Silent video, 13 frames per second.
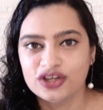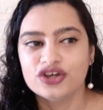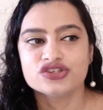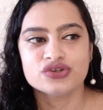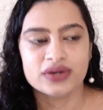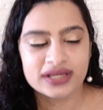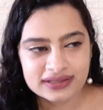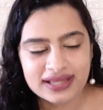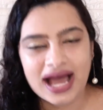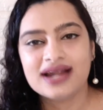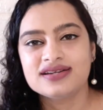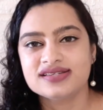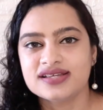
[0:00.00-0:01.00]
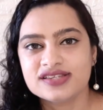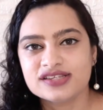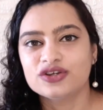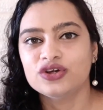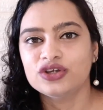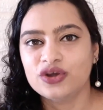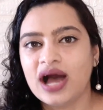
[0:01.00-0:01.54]
So in that sense,
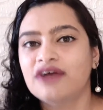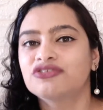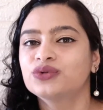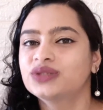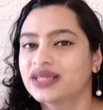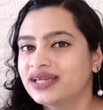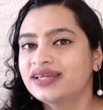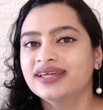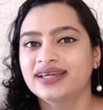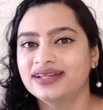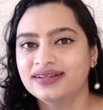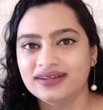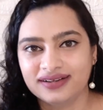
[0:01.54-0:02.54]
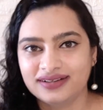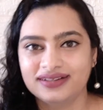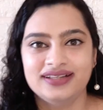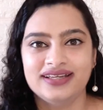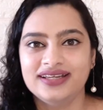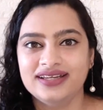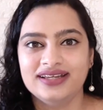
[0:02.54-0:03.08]
you have to think in
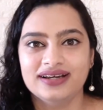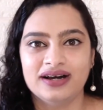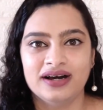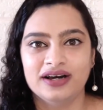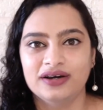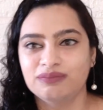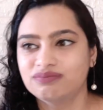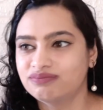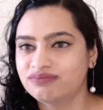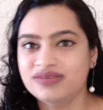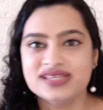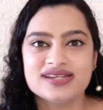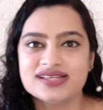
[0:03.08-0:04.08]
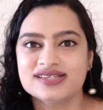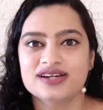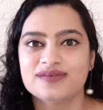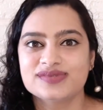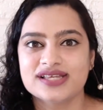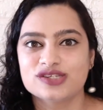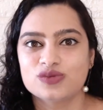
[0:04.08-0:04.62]
the business
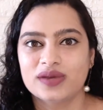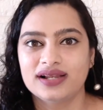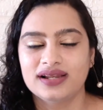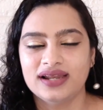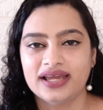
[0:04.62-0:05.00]
terms as well.